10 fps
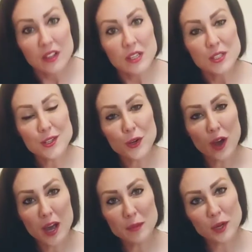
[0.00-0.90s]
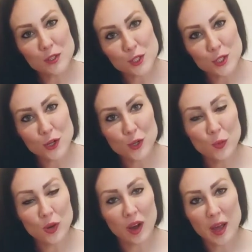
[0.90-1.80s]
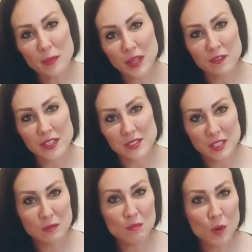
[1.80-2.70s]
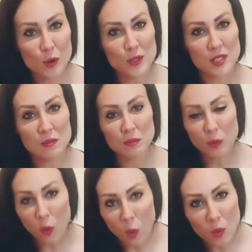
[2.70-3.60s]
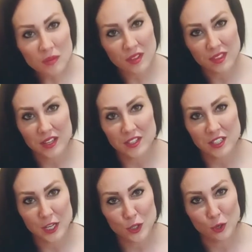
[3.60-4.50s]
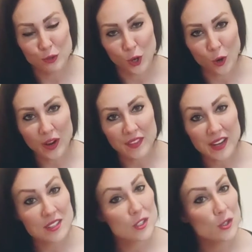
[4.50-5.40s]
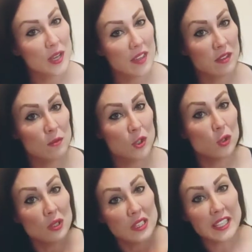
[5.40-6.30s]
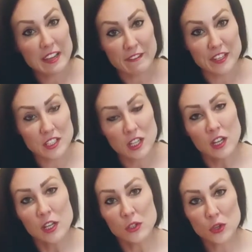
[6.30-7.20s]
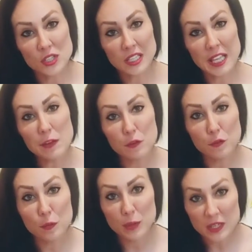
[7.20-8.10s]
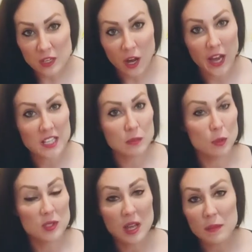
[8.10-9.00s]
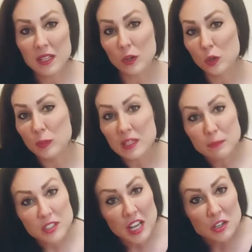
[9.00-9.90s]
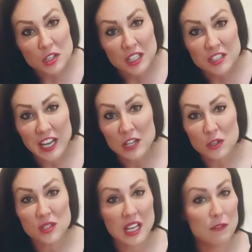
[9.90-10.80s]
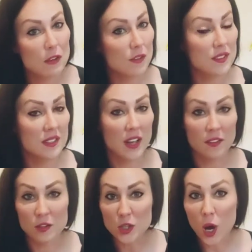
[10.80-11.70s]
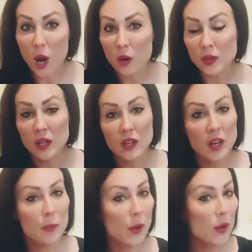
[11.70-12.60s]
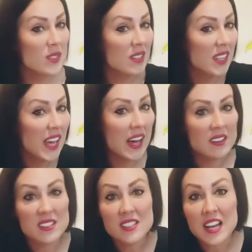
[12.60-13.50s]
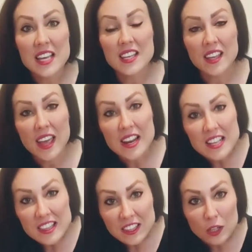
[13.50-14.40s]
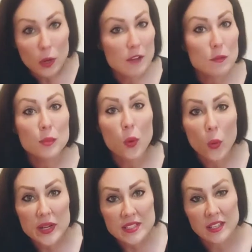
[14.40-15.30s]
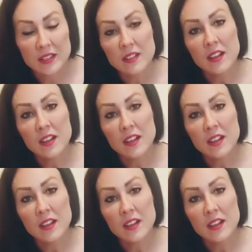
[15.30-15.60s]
So I'm going to show you what I believe is the most important thing to teach your dog, and that is to get them to leave it. So to leave a forbidden item or something that could be potentially dangerous, even if it's another dog, person, a cat, a snake, anything, even poison,